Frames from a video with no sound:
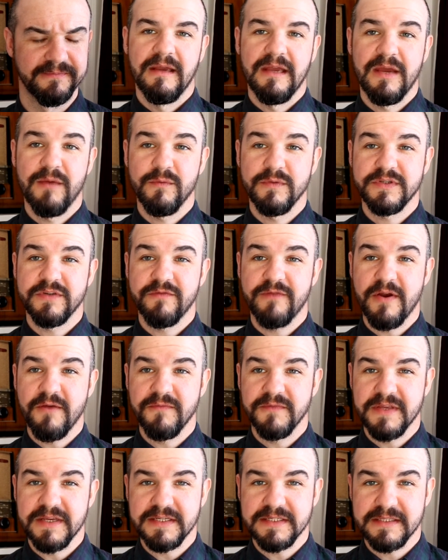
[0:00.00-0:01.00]
It was
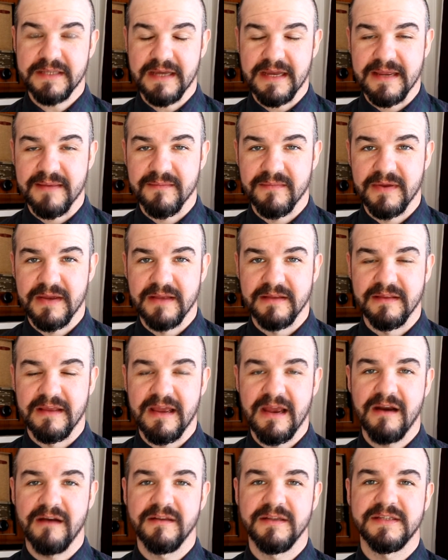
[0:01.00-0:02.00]
around this time in the
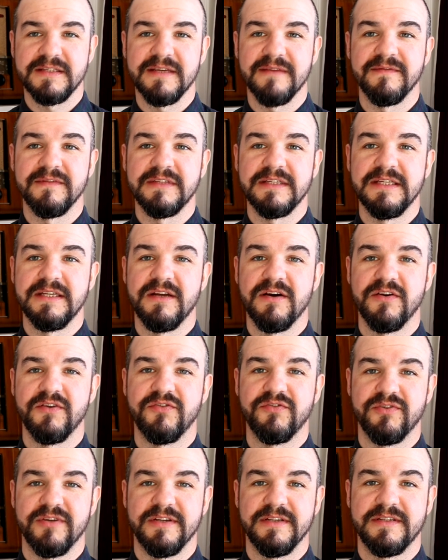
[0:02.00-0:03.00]
early
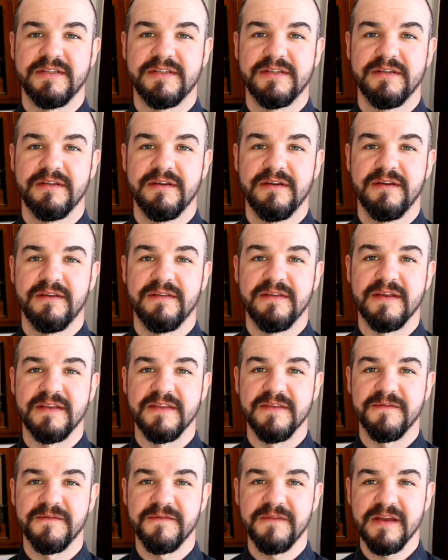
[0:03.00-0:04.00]
1700s that
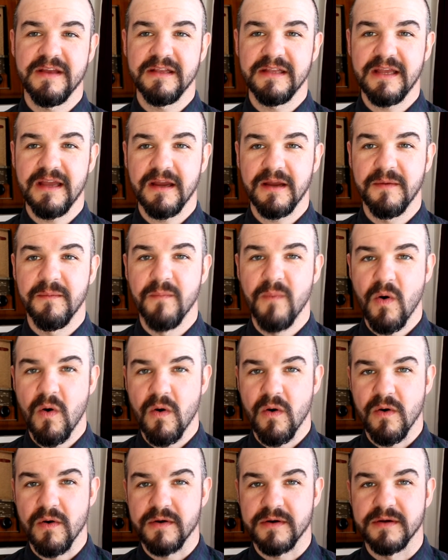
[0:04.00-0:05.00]
the Féiliag
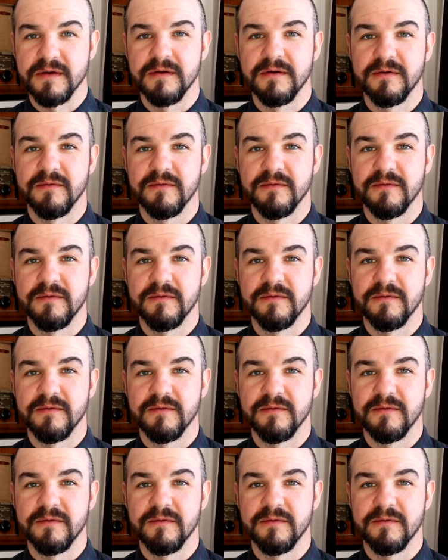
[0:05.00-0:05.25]
Mór